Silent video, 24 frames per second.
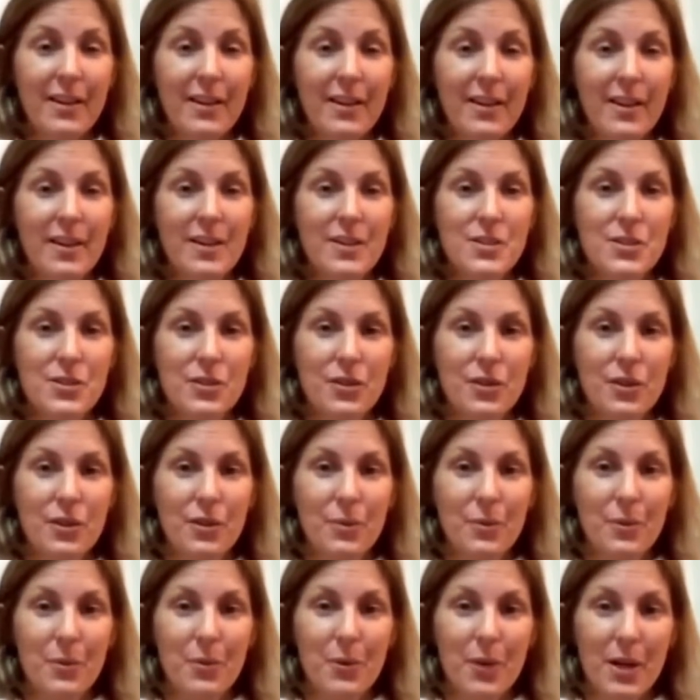Mm-hmm. So
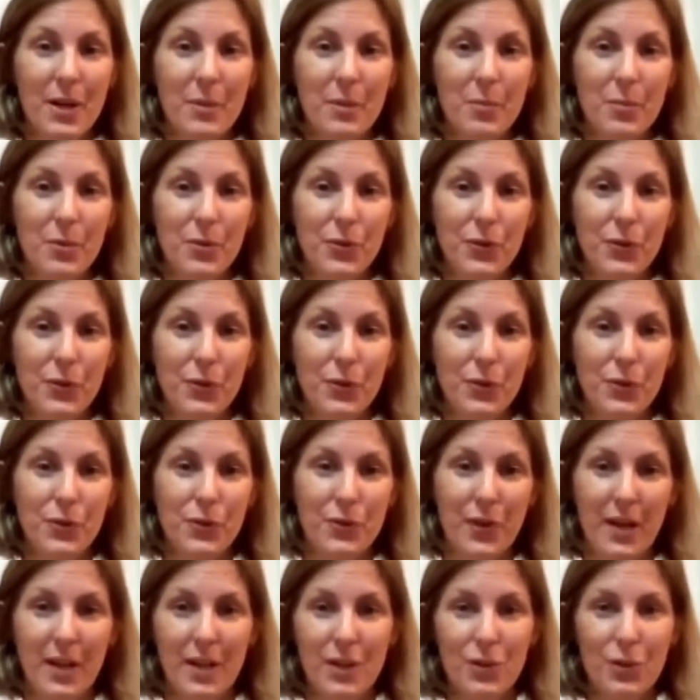we were able to
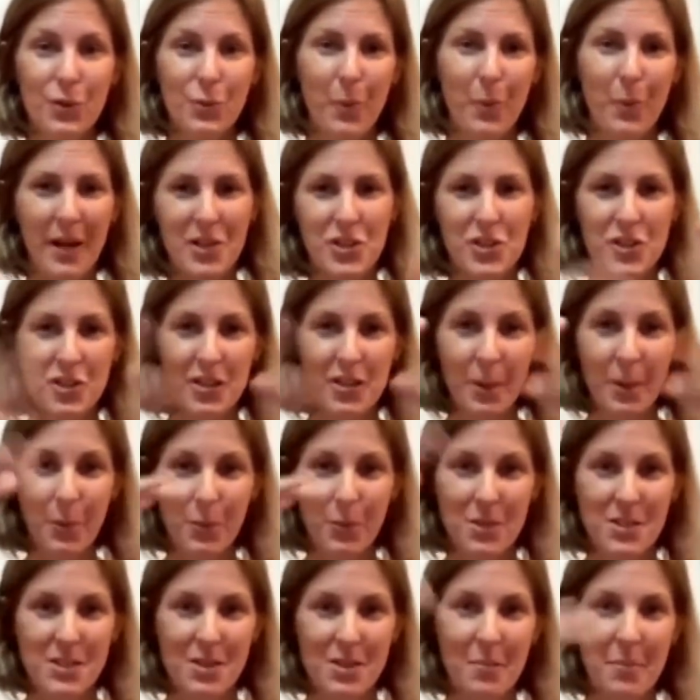try to patch it
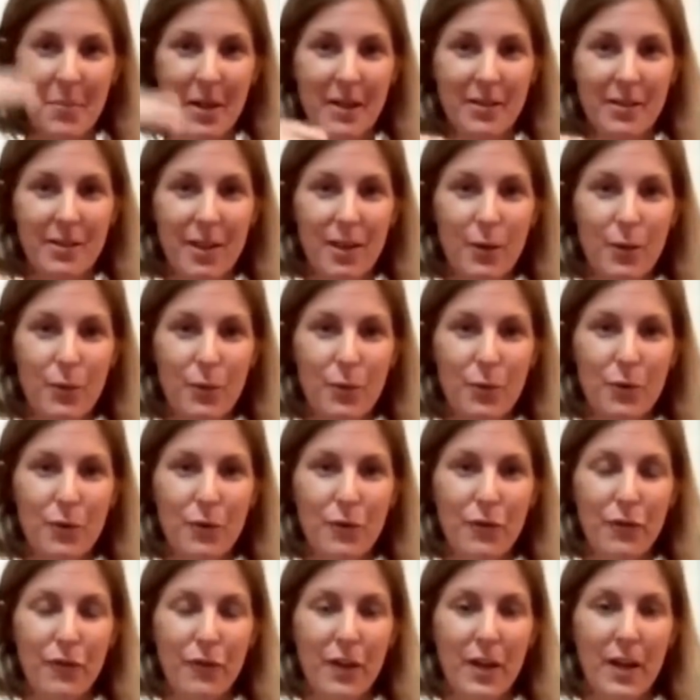up with some metal
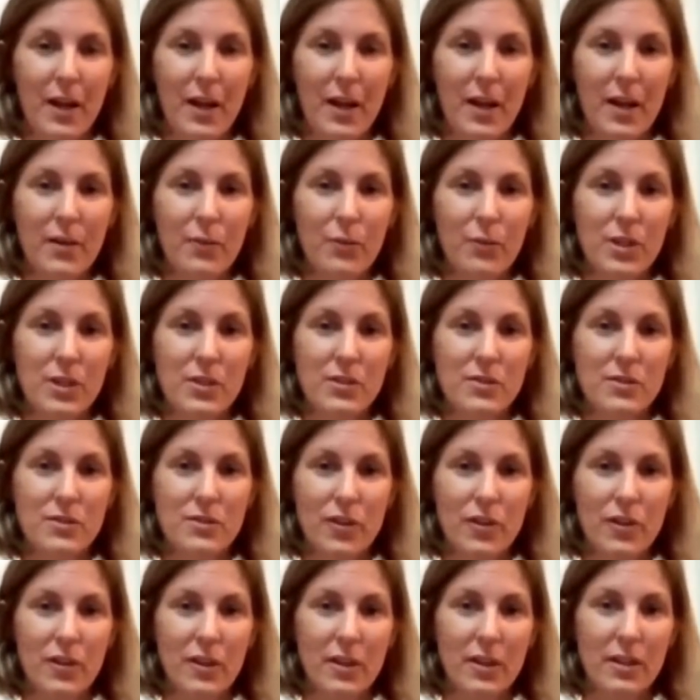roof and we
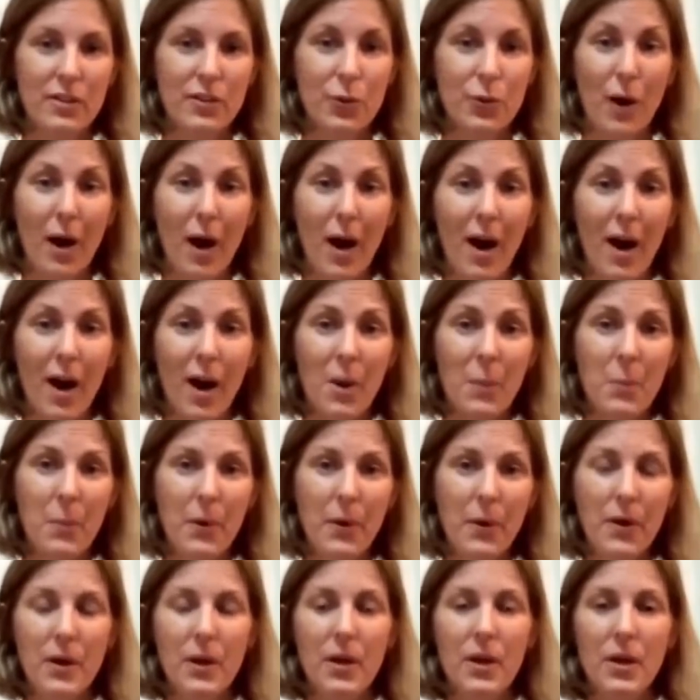turned it into a hub
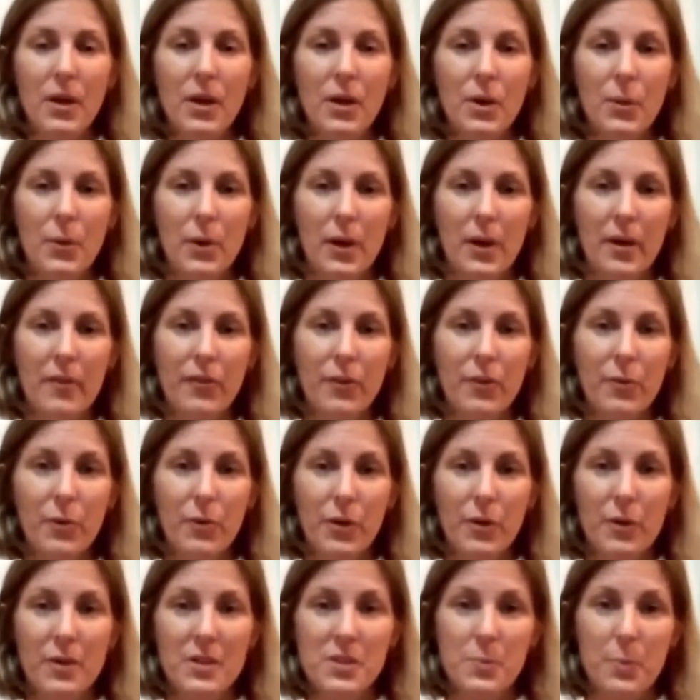where everyone who
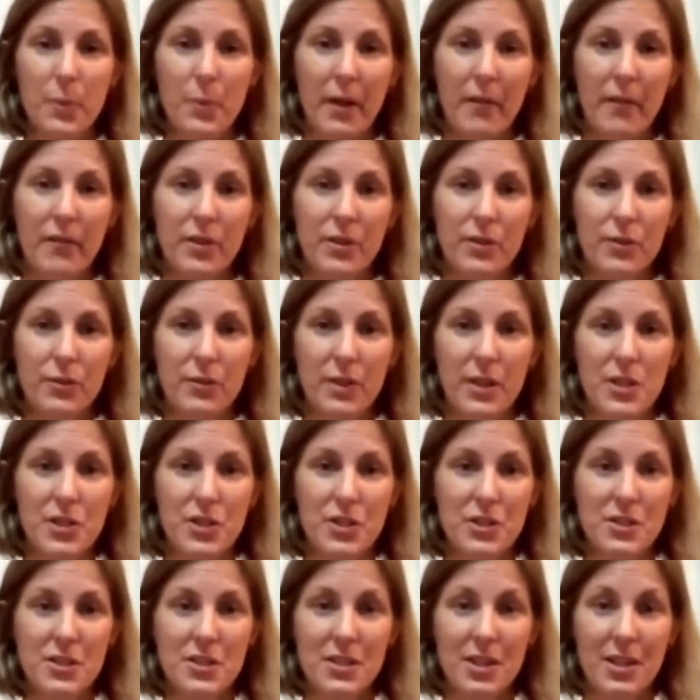has private
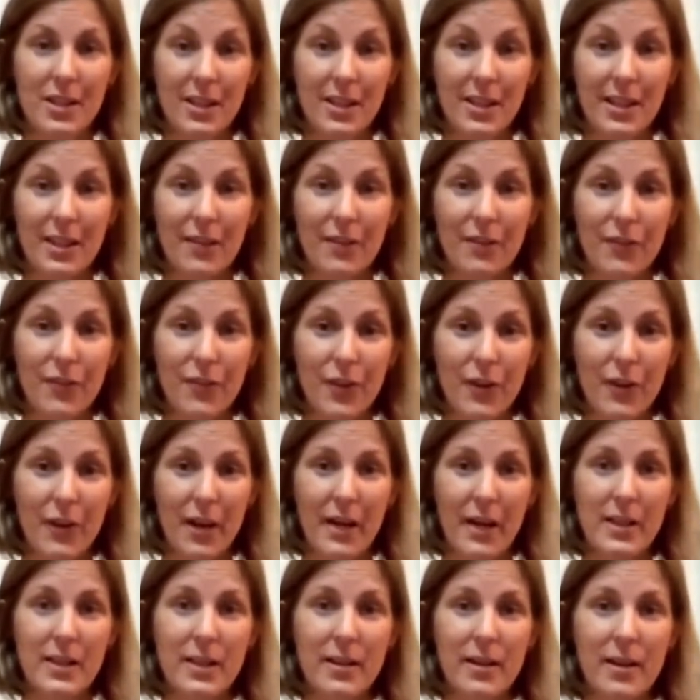donations can give their
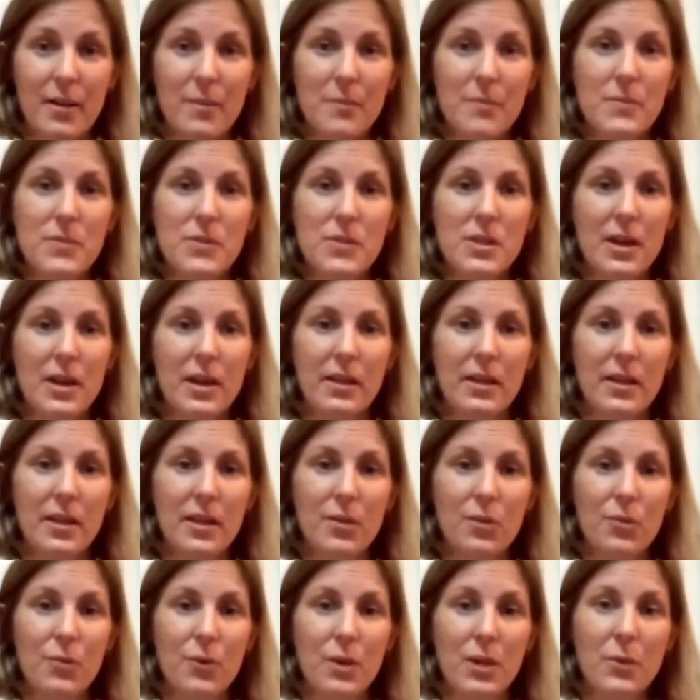items and
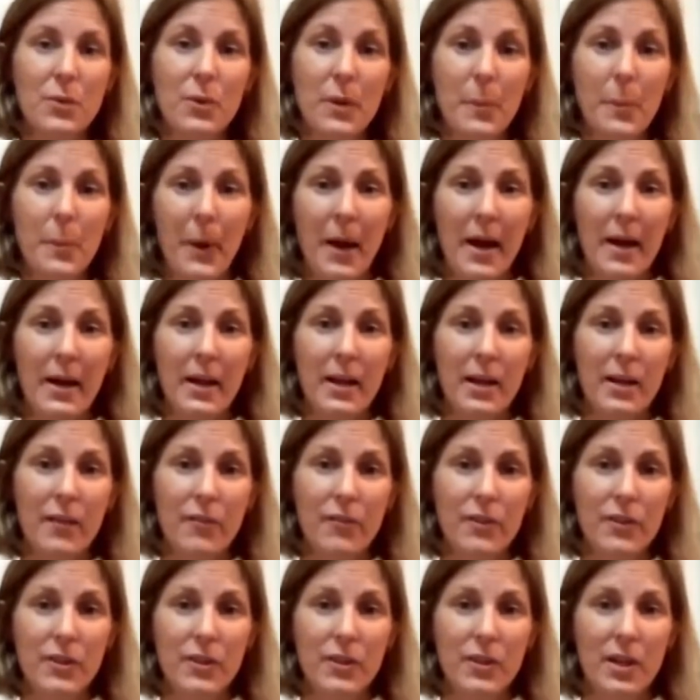then we repack
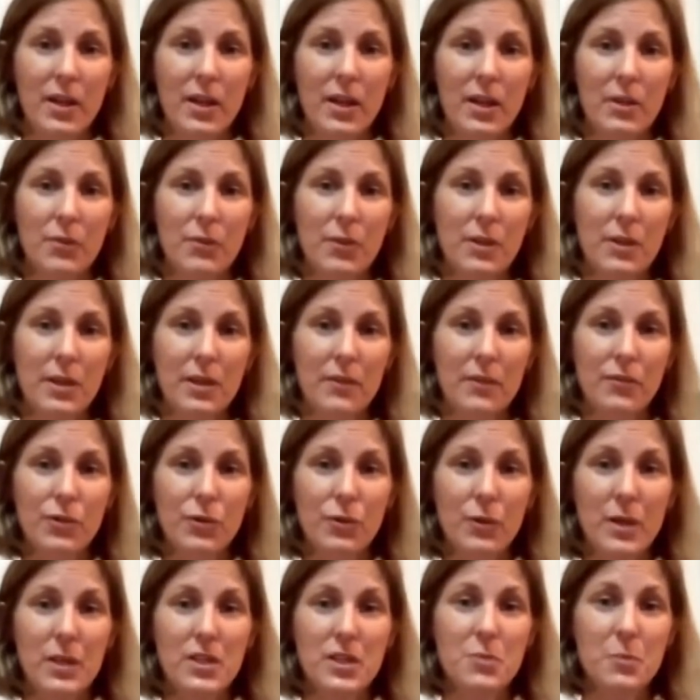everything and we give to
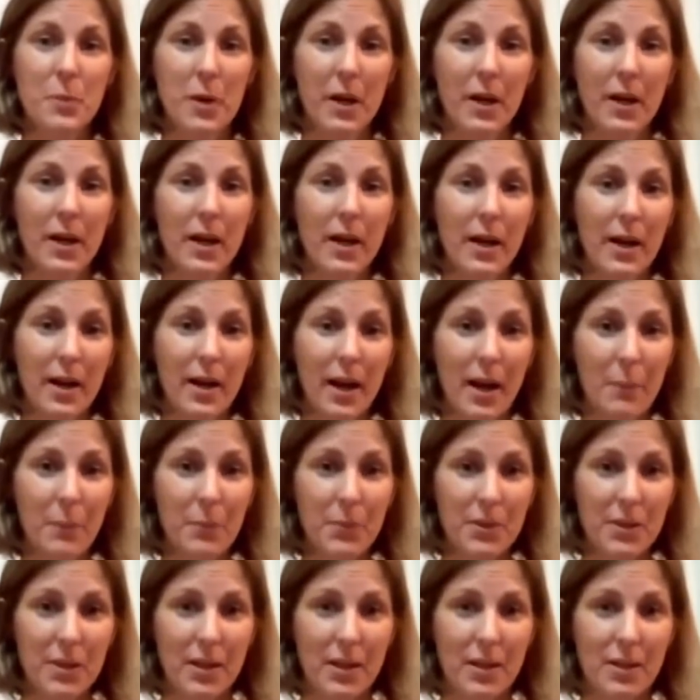each barangay
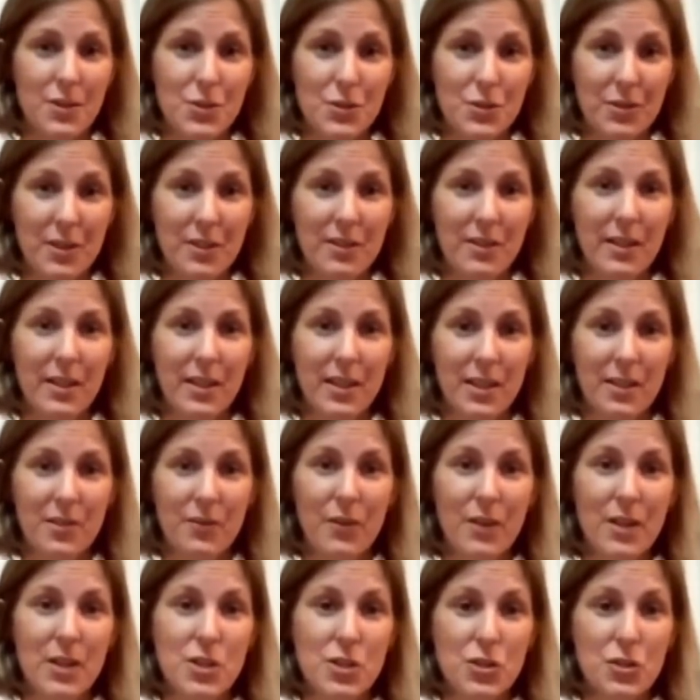captain so that they can
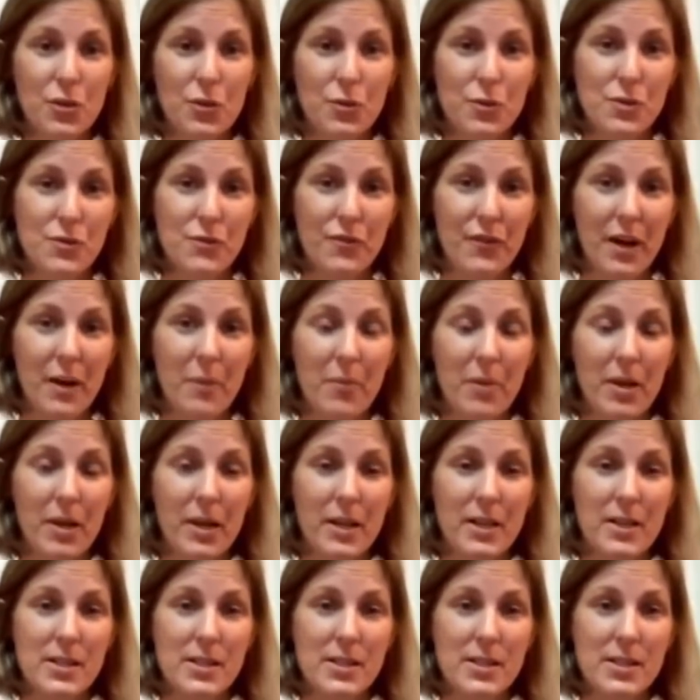reach those
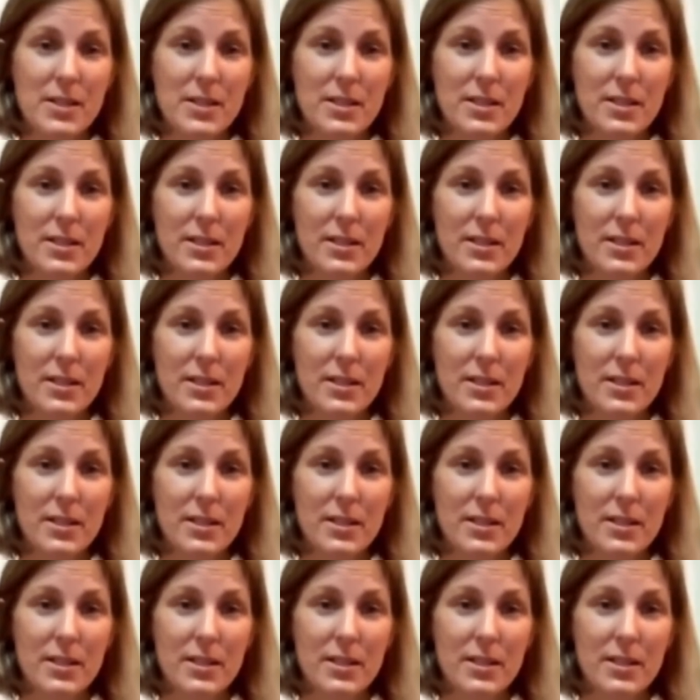families.